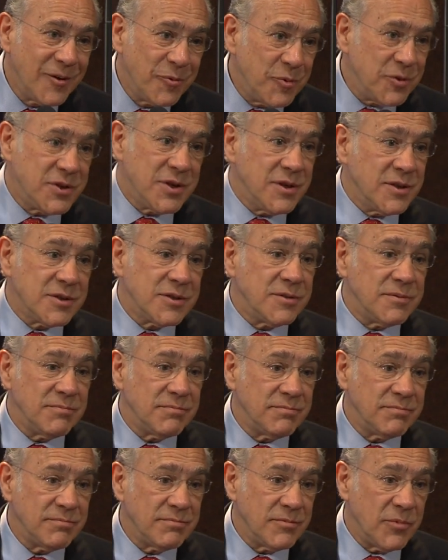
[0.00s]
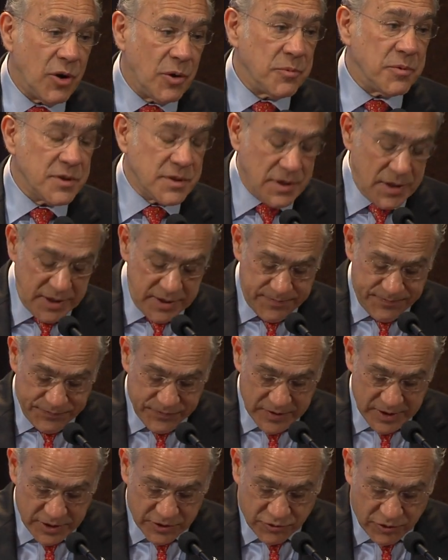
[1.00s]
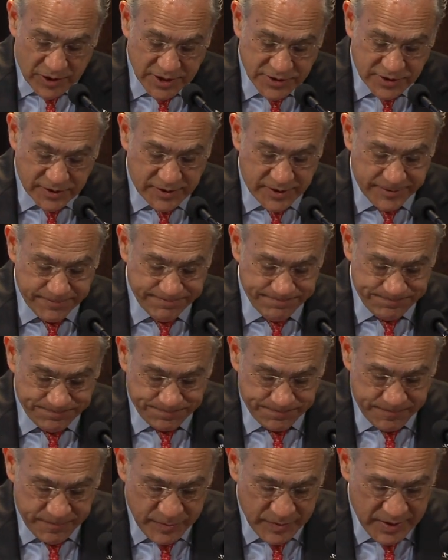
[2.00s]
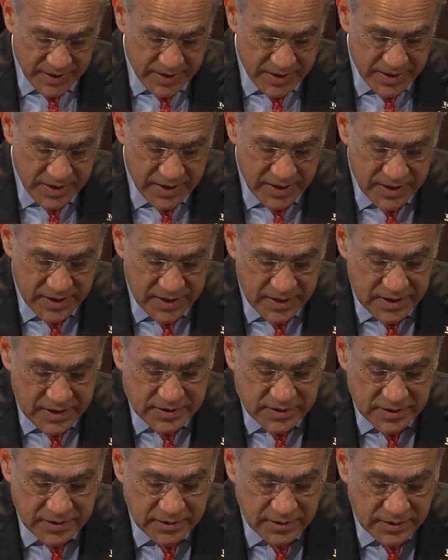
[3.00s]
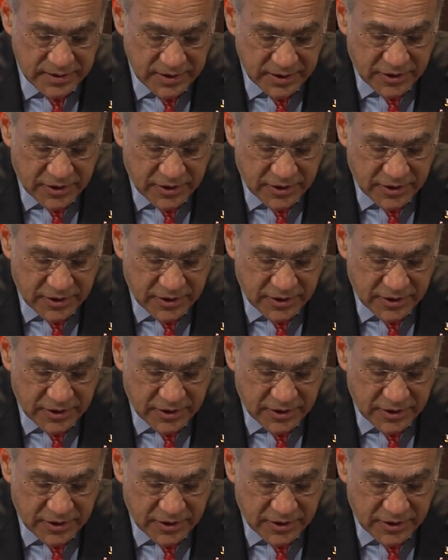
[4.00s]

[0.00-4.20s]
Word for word: which is obviously a tragedy. It's an